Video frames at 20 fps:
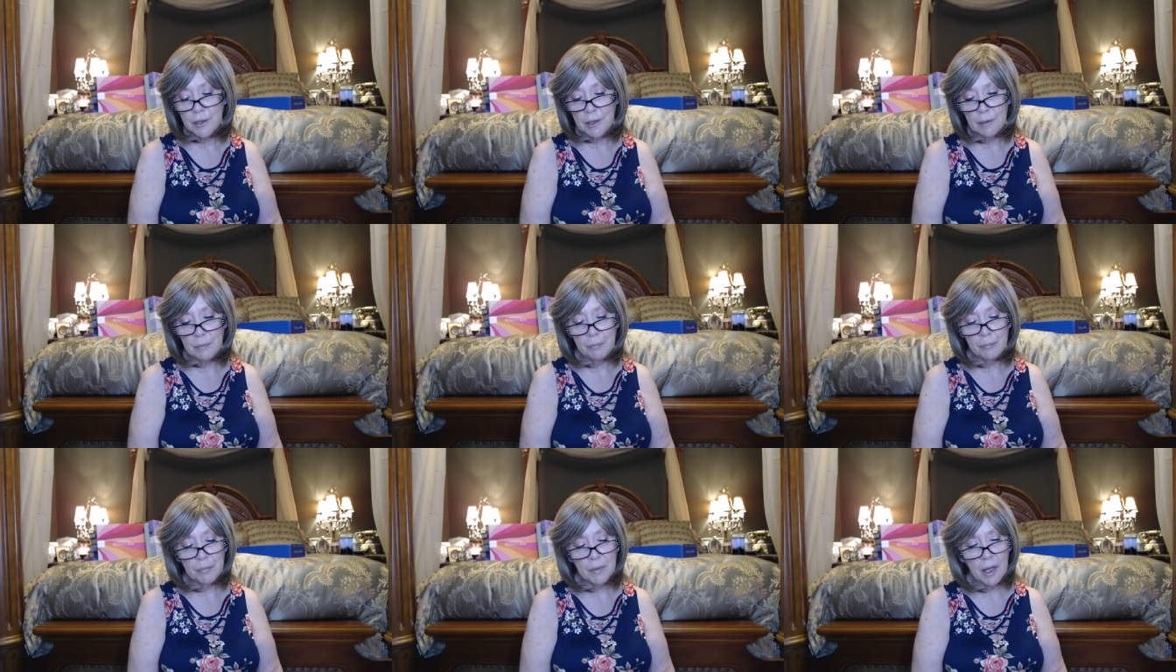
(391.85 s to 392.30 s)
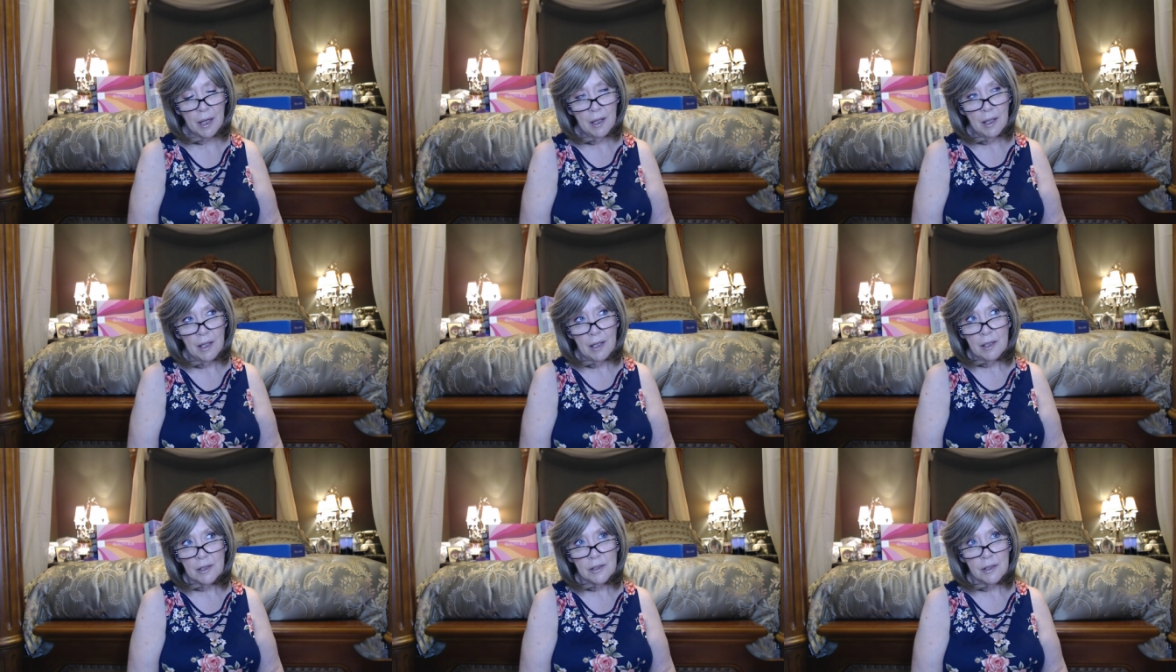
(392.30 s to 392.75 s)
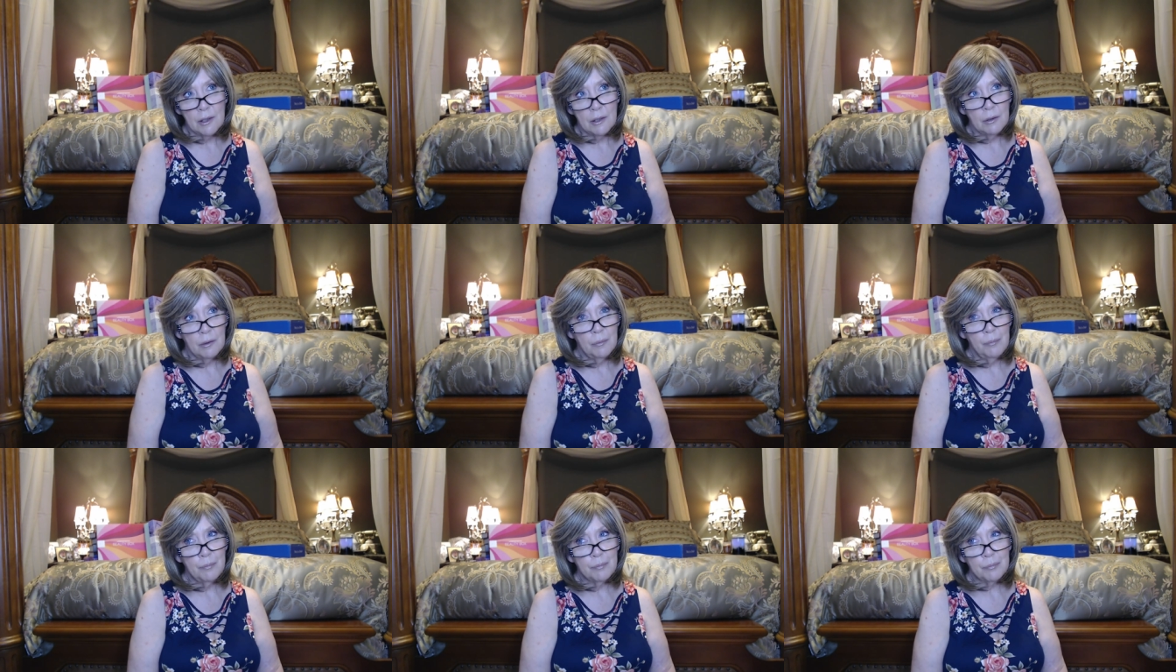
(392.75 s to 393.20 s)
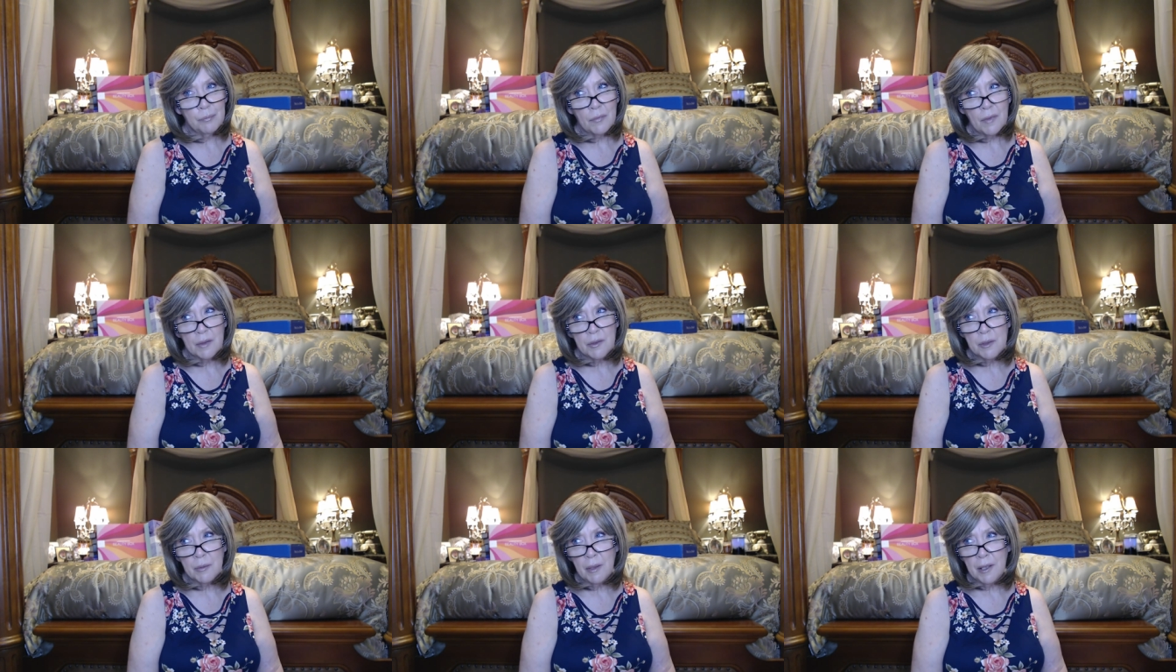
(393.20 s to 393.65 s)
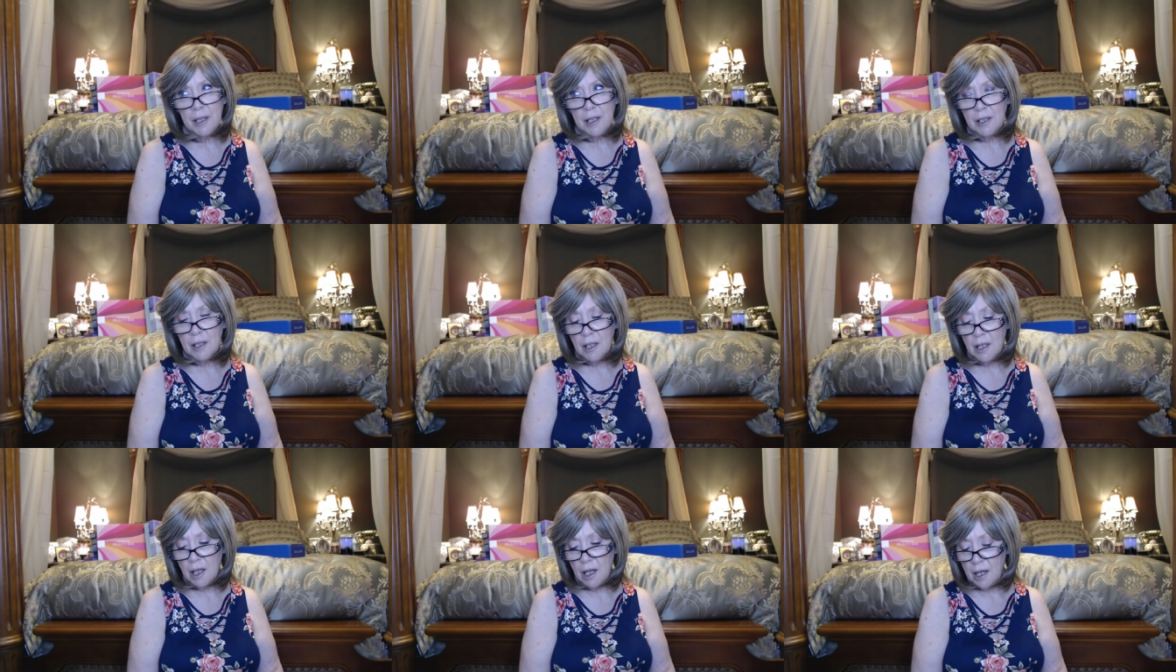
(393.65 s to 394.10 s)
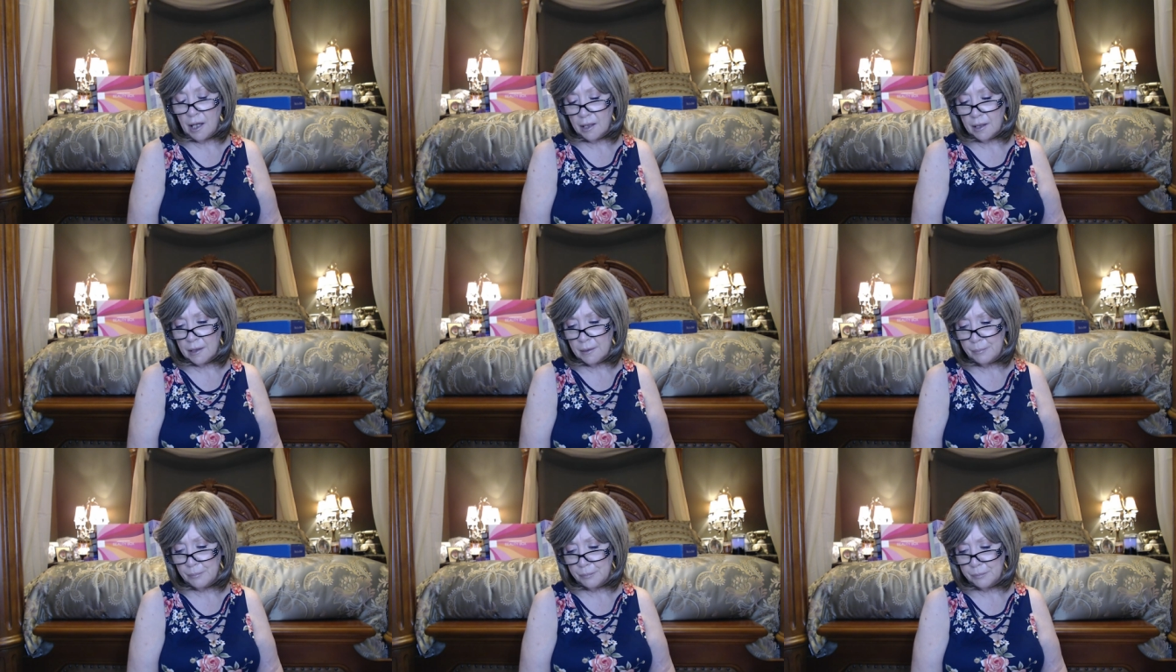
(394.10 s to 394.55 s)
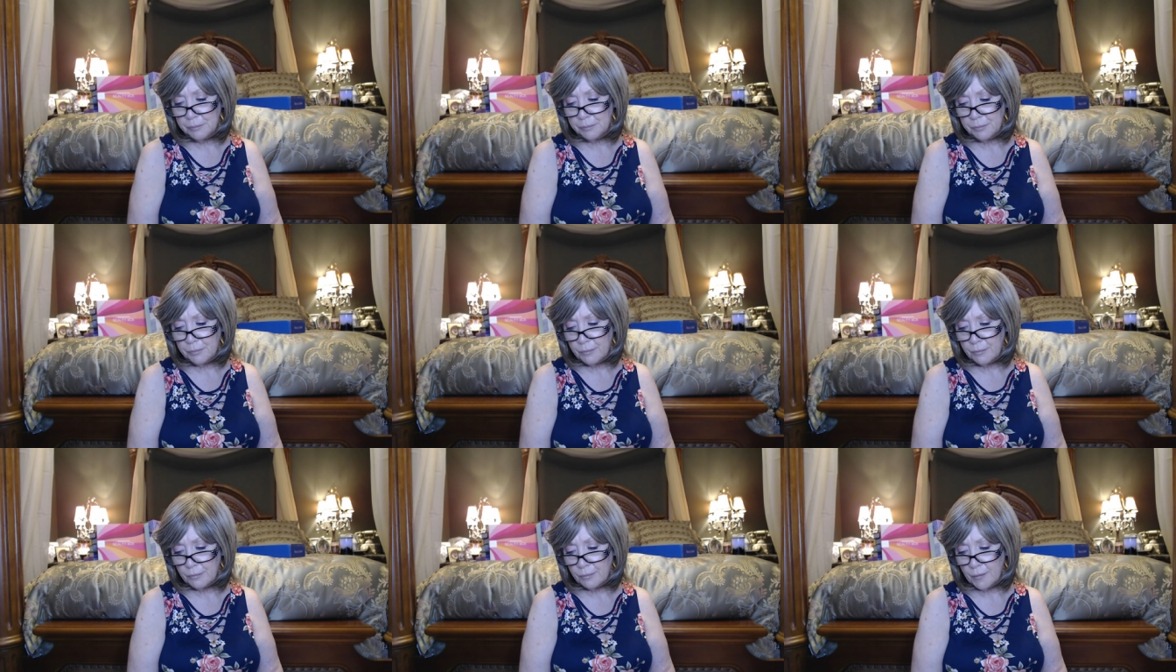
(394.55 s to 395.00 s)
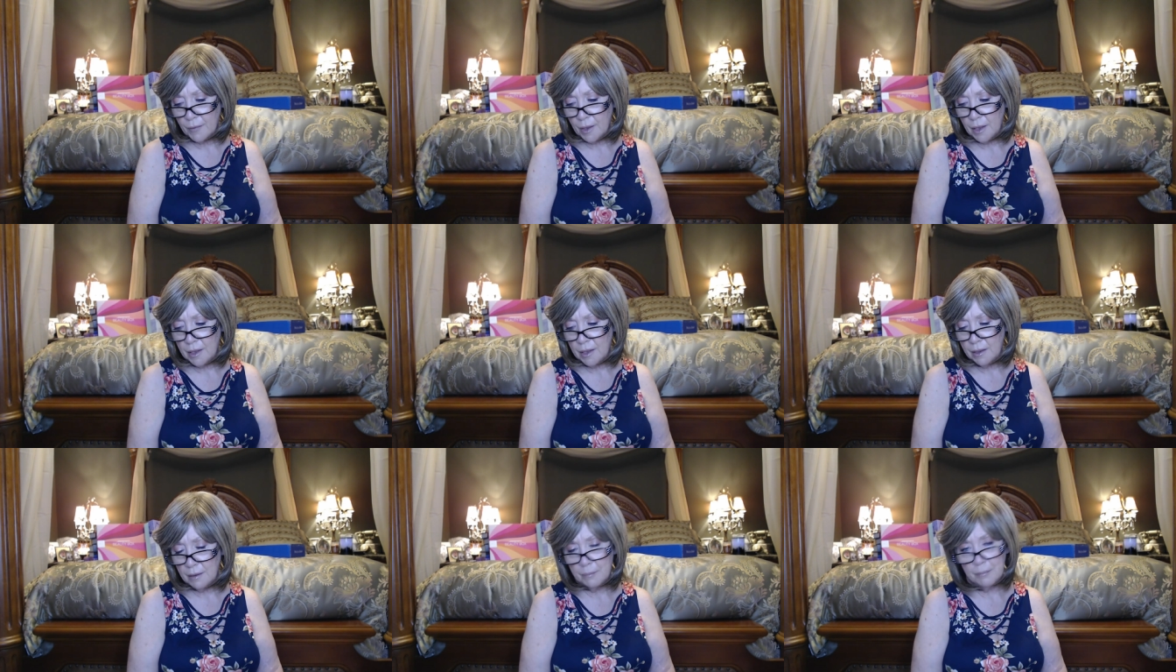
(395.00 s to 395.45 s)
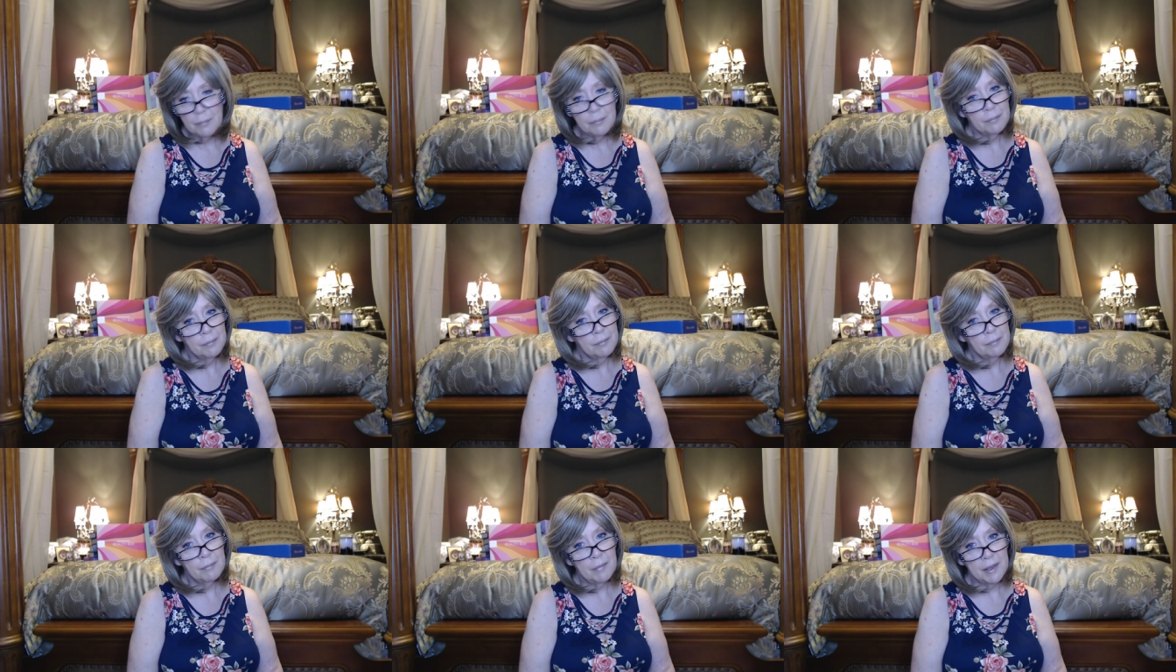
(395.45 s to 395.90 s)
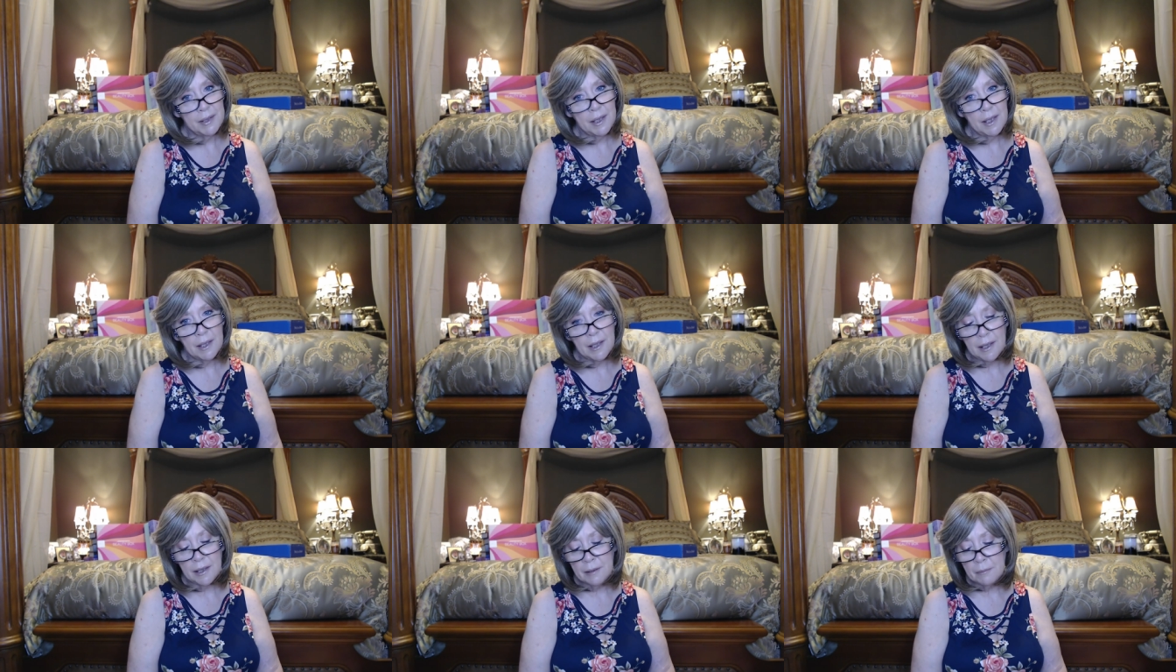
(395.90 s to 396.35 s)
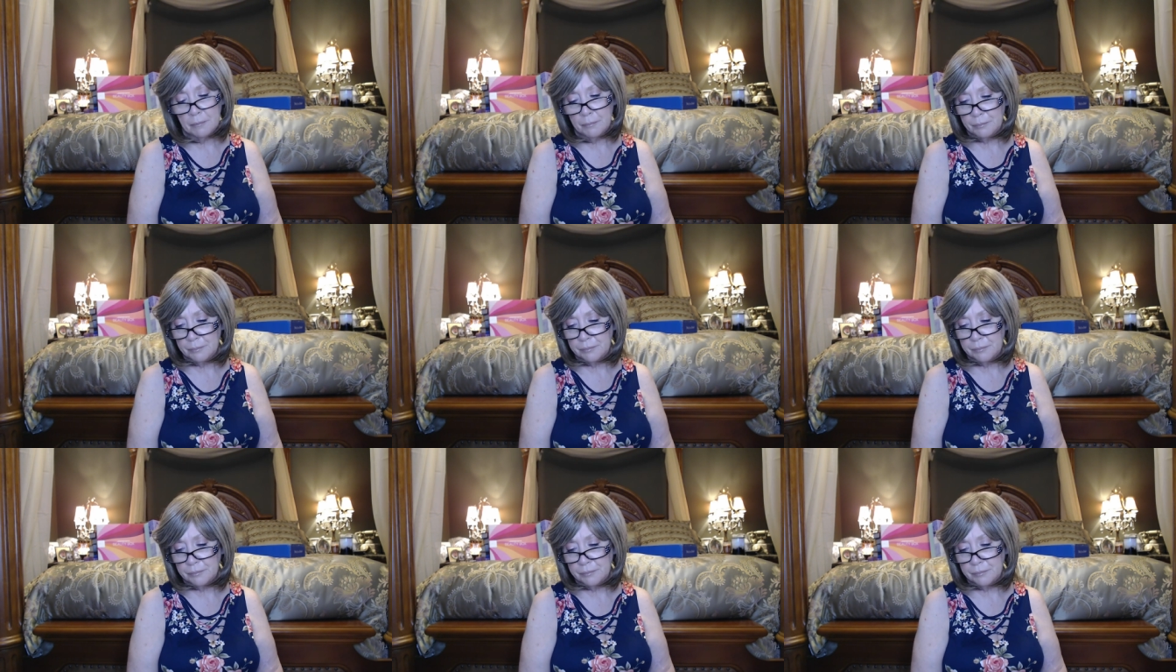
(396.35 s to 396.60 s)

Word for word: And so it was about 8 o'clock um, Monday night.